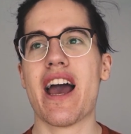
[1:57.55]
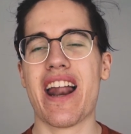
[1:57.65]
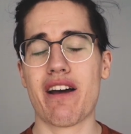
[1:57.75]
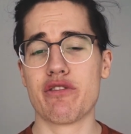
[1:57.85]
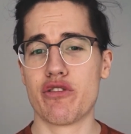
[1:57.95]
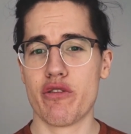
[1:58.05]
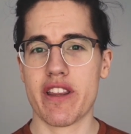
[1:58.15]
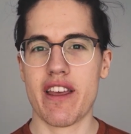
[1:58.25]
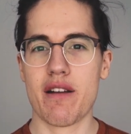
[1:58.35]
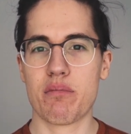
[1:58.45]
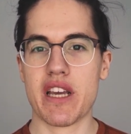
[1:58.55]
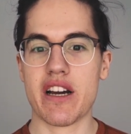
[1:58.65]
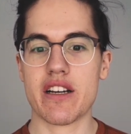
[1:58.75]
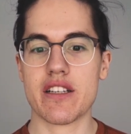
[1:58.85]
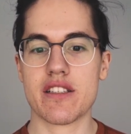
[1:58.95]
And I was doing that
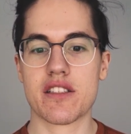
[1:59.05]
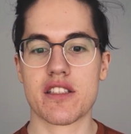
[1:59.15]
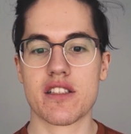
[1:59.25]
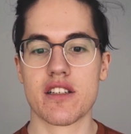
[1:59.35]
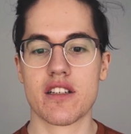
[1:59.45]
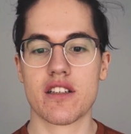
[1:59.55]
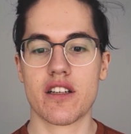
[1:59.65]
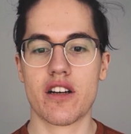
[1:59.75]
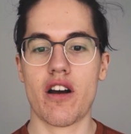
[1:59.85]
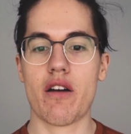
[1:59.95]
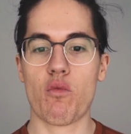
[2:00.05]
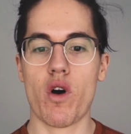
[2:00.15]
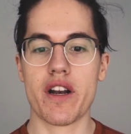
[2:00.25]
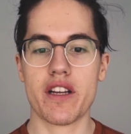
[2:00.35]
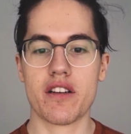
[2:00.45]
because, you know, I
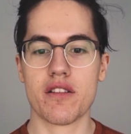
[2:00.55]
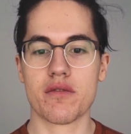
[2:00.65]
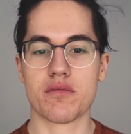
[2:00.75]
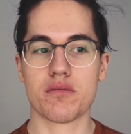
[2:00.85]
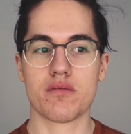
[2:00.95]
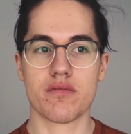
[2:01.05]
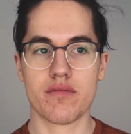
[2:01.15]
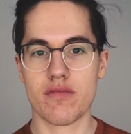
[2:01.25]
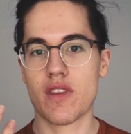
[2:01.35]
wanted the